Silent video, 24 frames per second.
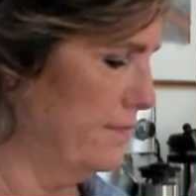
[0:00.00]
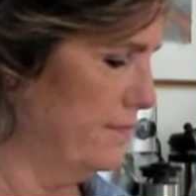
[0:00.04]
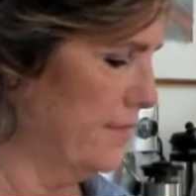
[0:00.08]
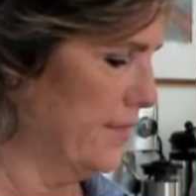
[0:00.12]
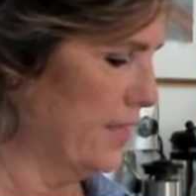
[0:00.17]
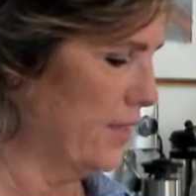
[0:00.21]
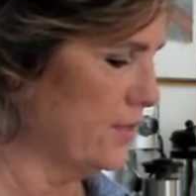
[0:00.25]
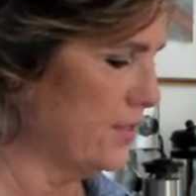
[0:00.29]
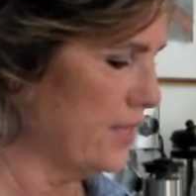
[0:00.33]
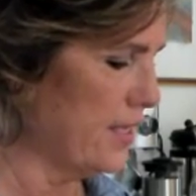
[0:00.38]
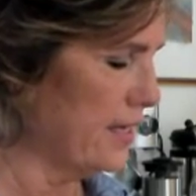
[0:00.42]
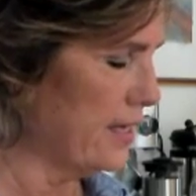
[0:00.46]

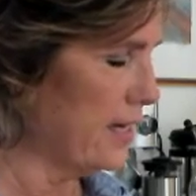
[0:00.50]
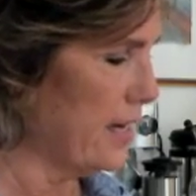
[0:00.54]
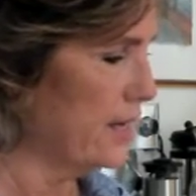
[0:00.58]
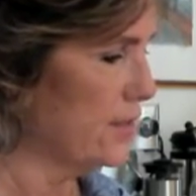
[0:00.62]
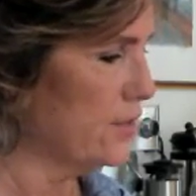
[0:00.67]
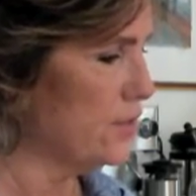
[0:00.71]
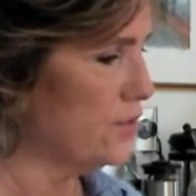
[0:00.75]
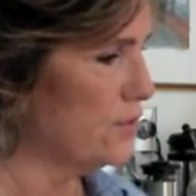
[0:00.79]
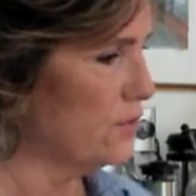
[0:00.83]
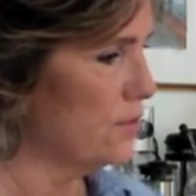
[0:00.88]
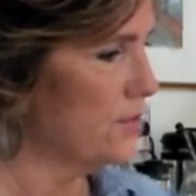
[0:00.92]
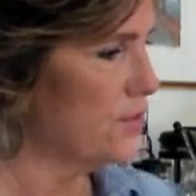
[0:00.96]
There's that Nine of
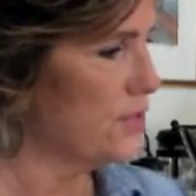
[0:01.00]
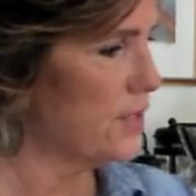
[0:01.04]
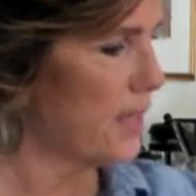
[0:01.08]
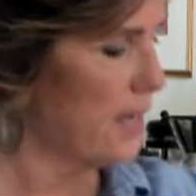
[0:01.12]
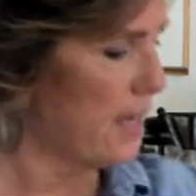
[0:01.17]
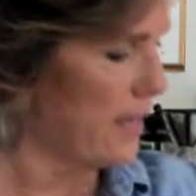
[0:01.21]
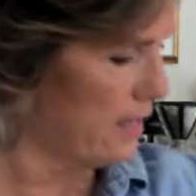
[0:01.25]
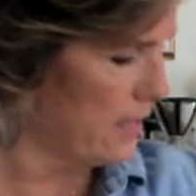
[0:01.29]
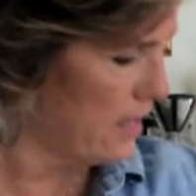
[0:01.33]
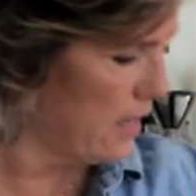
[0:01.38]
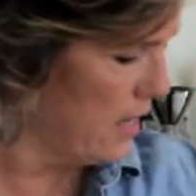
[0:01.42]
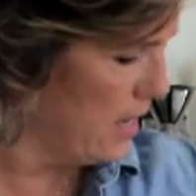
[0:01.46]
Swords
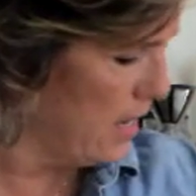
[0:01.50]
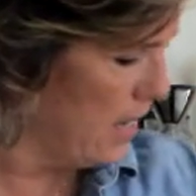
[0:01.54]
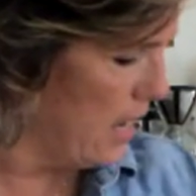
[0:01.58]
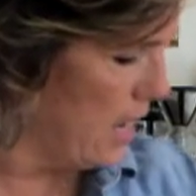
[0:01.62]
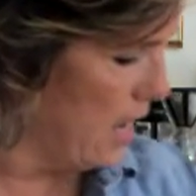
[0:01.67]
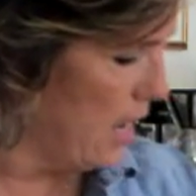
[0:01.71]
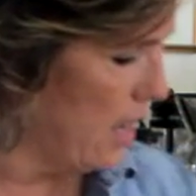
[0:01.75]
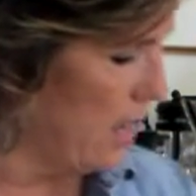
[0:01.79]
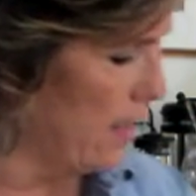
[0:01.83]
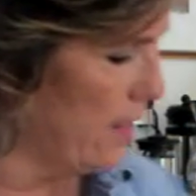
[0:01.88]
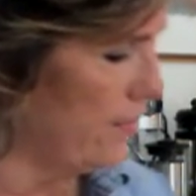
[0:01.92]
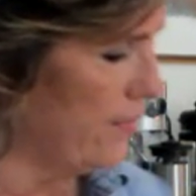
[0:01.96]
again.
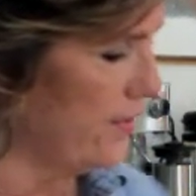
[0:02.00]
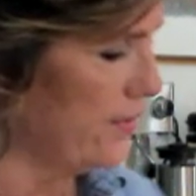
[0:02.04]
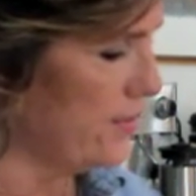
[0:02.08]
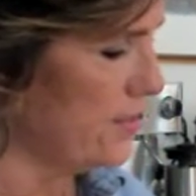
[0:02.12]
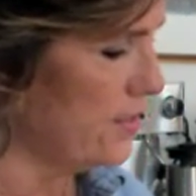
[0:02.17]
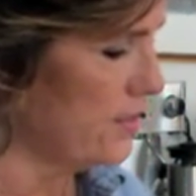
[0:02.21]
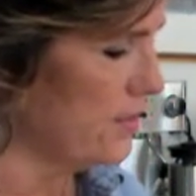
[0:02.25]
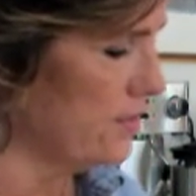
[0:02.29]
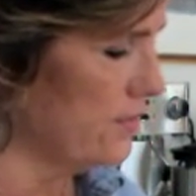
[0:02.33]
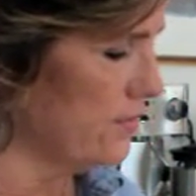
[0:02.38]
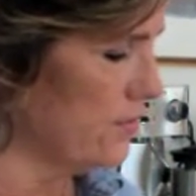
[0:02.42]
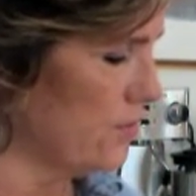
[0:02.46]
This
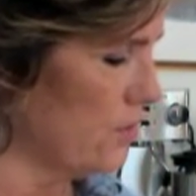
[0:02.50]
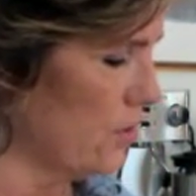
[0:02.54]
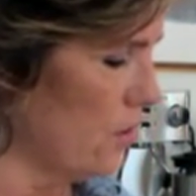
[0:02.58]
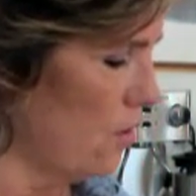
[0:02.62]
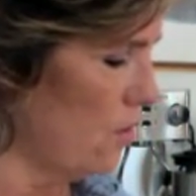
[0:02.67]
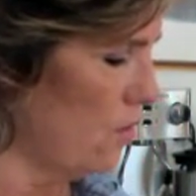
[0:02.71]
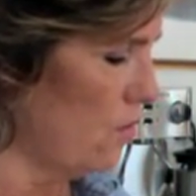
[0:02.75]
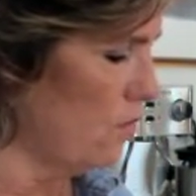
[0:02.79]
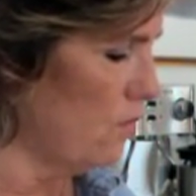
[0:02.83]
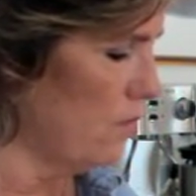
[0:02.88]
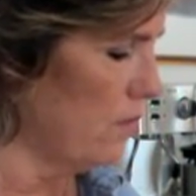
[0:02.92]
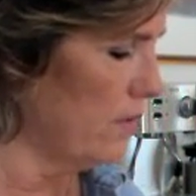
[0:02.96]
is
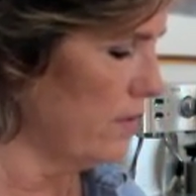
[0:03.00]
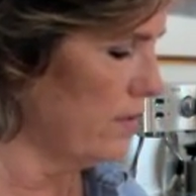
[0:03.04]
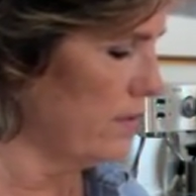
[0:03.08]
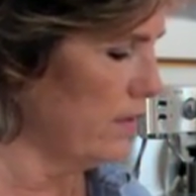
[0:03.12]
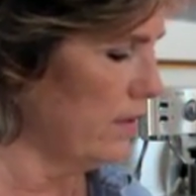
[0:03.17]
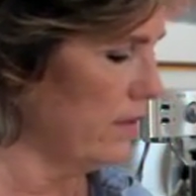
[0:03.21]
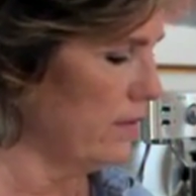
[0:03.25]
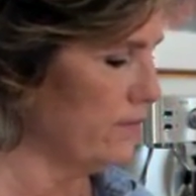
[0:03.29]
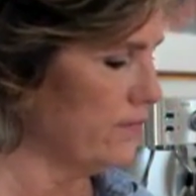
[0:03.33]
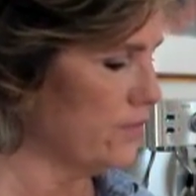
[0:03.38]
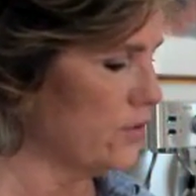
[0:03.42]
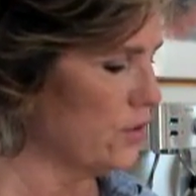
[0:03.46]
so
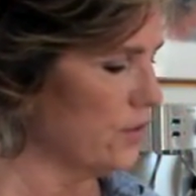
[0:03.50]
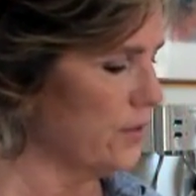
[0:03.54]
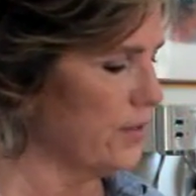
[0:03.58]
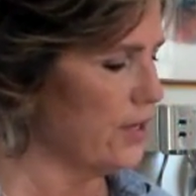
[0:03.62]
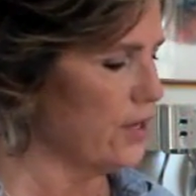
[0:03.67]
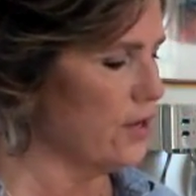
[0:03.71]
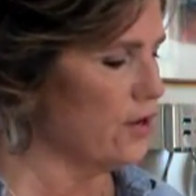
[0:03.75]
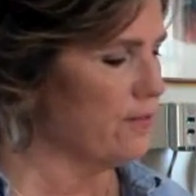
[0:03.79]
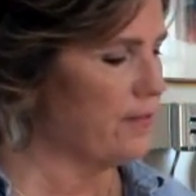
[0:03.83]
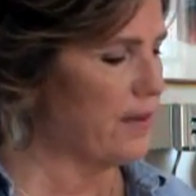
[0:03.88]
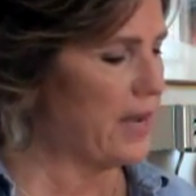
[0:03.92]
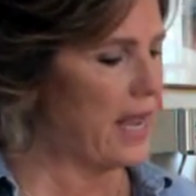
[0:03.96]
turning
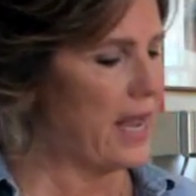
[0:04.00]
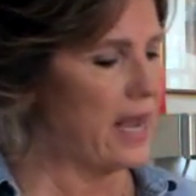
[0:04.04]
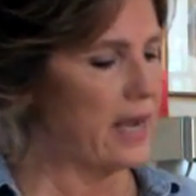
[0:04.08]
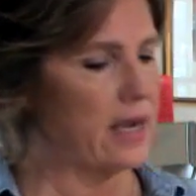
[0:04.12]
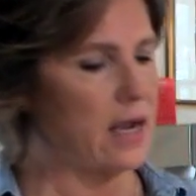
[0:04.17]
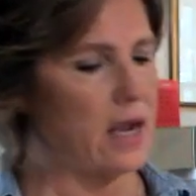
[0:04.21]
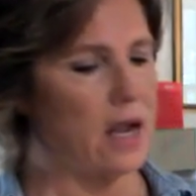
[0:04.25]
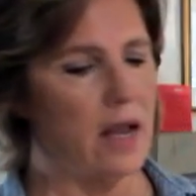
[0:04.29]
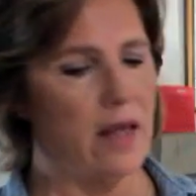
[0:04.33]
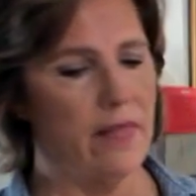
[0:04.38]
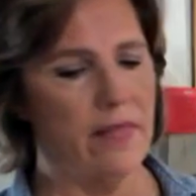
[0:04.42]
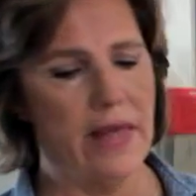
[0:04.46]
your back
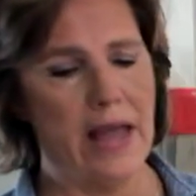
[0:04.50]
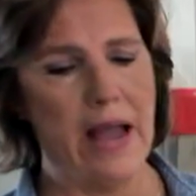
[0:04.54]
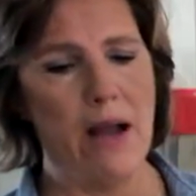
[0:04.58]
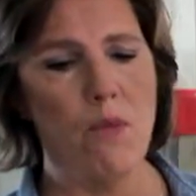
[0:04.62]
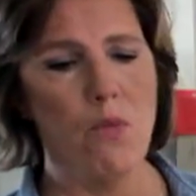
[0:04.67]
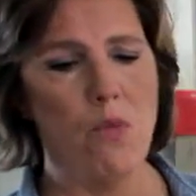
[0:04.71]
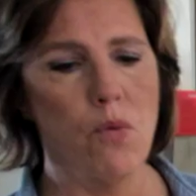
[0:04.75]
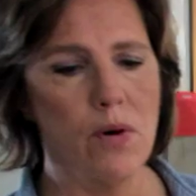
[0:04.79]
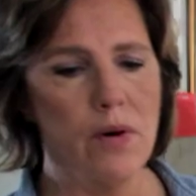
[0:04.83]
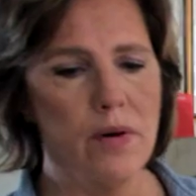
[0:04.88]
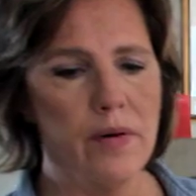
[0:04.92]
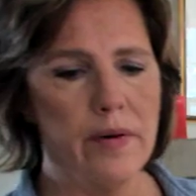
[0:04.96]
on that
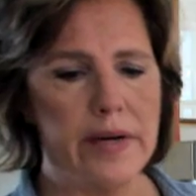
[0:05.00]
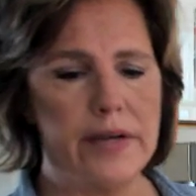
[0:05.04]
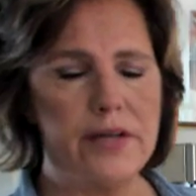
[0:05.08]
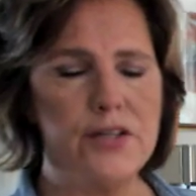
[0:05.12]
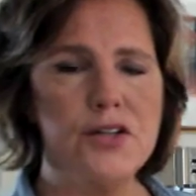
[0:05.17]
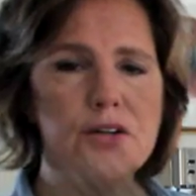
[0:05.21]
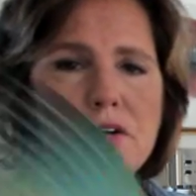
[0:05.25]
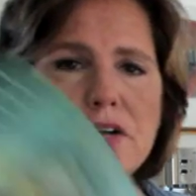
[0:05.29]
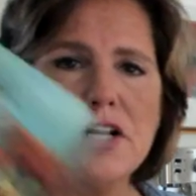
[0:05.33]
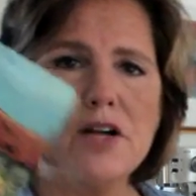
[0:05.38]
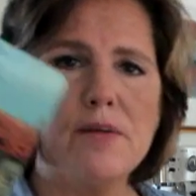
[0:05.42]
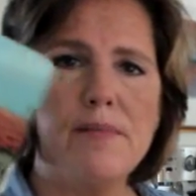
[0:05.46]
worry,
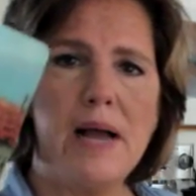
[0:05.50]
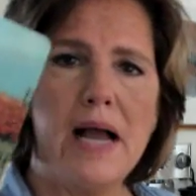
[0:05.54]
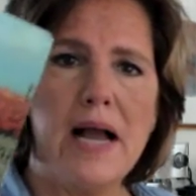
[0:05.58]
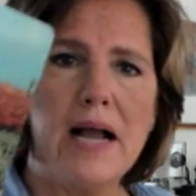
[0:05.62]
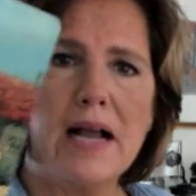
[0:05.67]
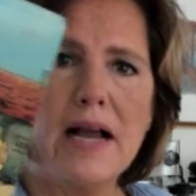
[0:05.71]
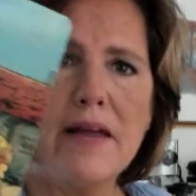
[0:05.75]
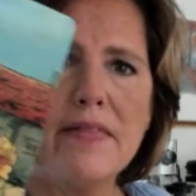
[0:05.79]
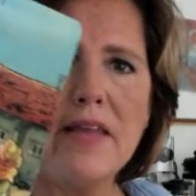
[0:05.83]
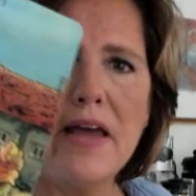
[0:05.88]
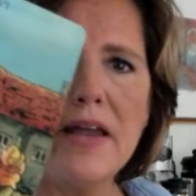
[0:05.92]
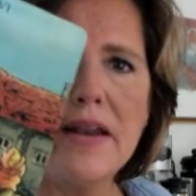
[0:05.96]
turning your back
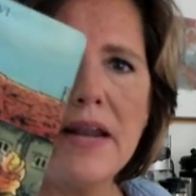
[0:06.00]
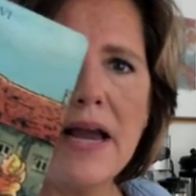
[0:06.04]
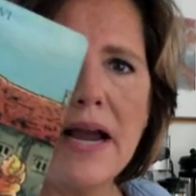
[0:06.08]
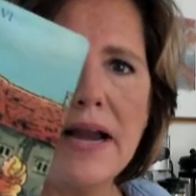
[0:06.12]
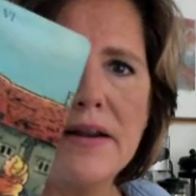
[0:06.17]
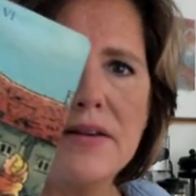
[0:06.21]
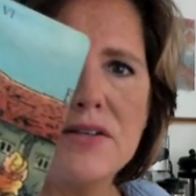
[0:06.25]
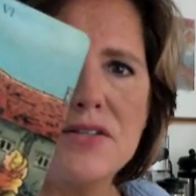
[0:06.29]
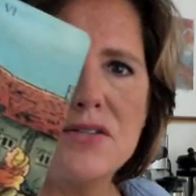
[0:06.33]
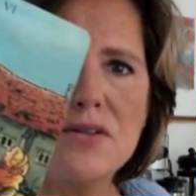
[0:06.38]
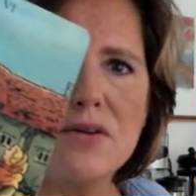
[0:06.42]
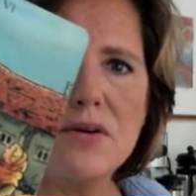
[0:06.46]
on that Nine
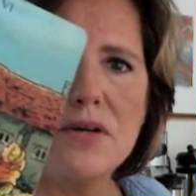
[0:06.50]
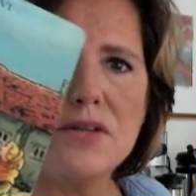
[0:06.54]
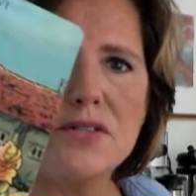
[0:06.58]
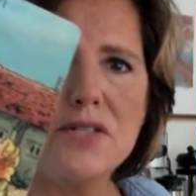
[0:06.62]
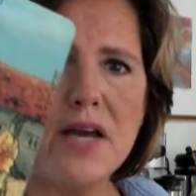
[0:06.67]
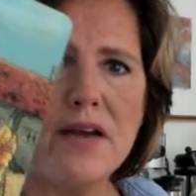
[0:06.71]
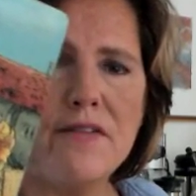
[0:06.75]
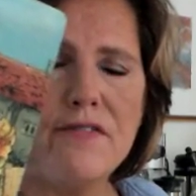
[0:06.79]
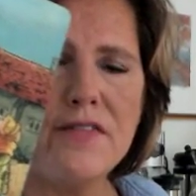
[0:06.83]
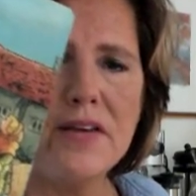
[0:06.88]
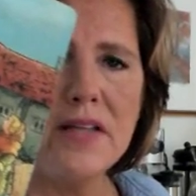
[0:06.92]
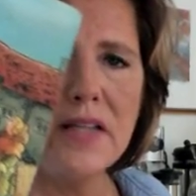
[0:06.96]
of Swords.
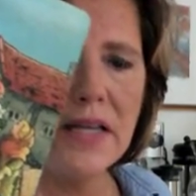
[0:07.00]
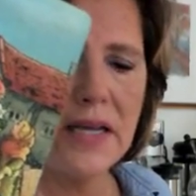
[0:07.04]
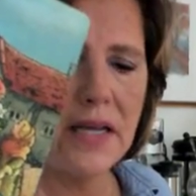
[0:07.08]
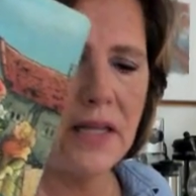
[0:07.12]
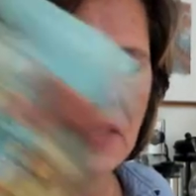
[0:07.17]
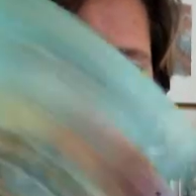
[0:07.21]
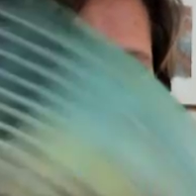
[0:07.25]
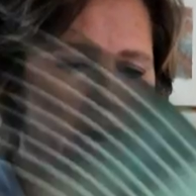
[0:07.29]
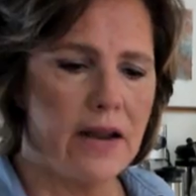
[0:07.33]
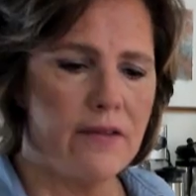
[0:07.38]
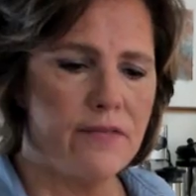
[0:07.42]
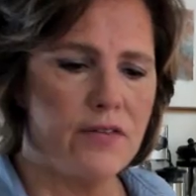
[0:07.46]
I feel like a
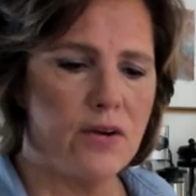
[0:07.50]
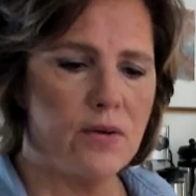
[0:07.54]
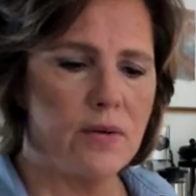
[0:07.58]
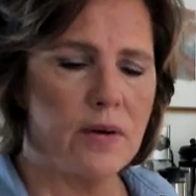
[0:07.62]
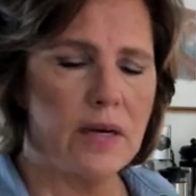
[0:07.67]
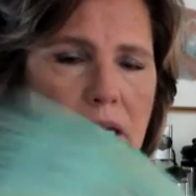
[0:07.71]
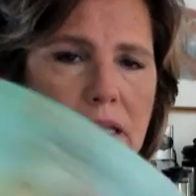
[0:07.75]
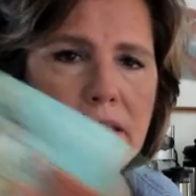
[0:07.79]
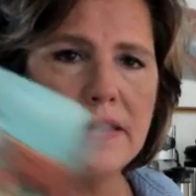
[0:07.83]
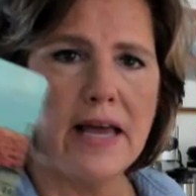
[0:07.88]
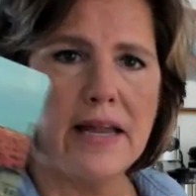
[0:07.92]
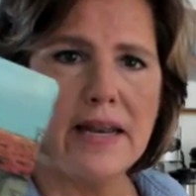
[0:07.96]
lot of you are
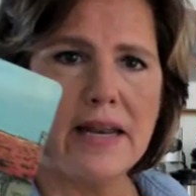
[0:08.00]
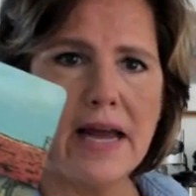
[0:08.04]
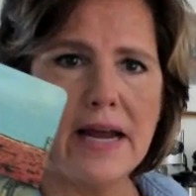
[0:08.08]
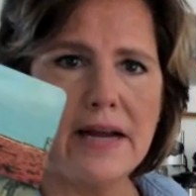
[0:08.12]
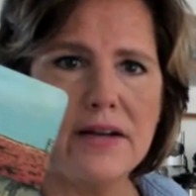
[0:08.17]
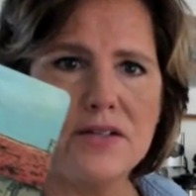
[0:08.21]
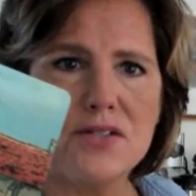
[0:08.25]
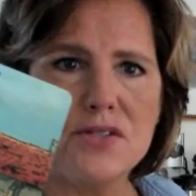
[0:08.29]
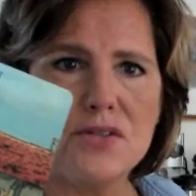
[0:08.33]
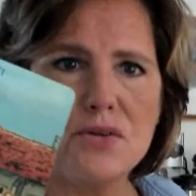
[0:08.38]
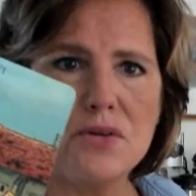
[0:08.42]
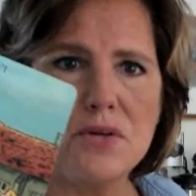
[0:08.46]
in that Nine
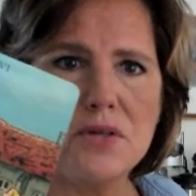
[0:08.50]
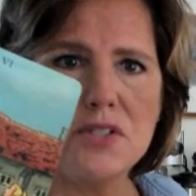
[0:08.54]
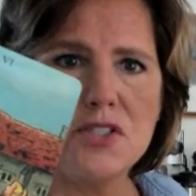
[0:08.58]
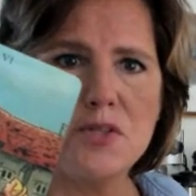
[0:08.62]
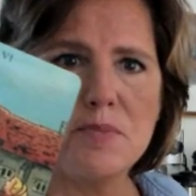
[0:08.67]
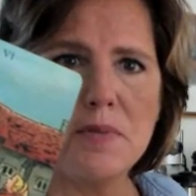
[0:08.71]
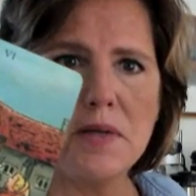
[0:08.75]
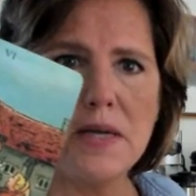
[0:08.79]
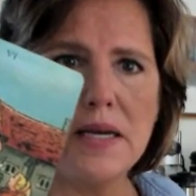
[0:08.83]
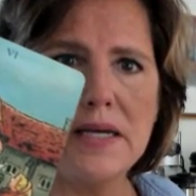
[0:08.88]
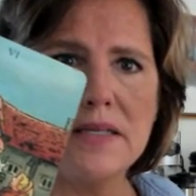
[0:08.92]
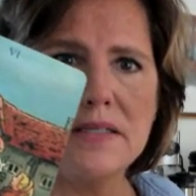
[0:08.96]
of Swords
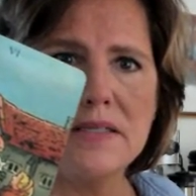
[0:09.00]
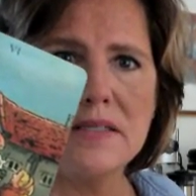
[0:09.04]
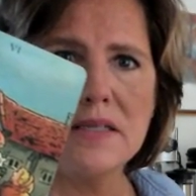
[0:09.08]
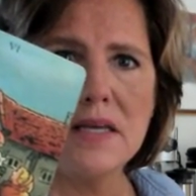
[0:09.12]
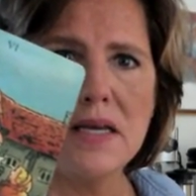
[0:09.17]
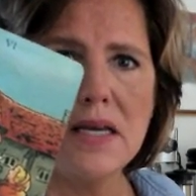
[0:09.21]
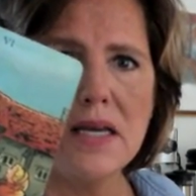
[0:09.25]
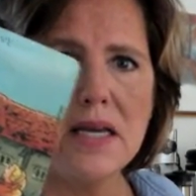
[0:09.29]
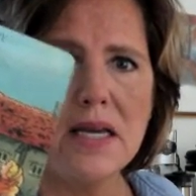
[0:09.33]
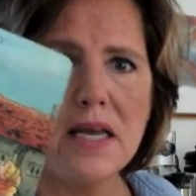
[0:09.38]
place.